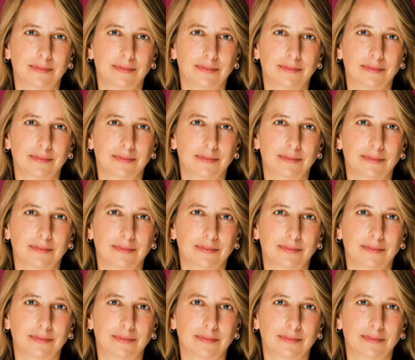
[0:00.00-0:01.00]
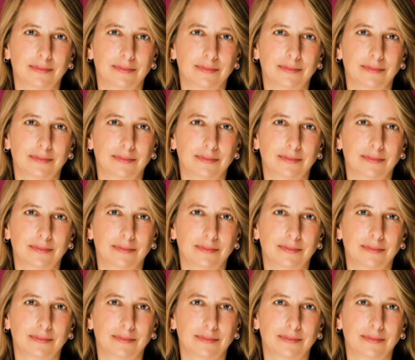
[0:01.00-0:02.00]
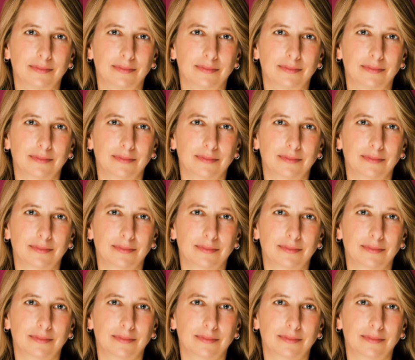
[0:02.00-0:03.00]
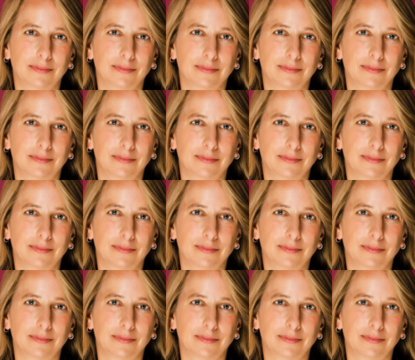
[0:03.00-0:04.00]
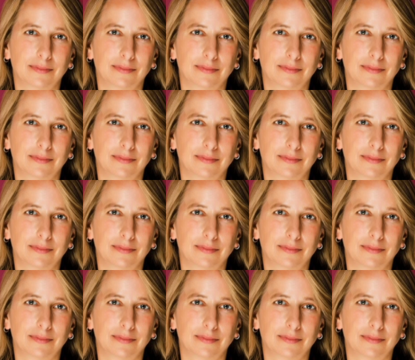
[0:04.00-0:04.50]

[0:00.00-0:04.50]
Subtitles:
This is a still picture; no speech is visible.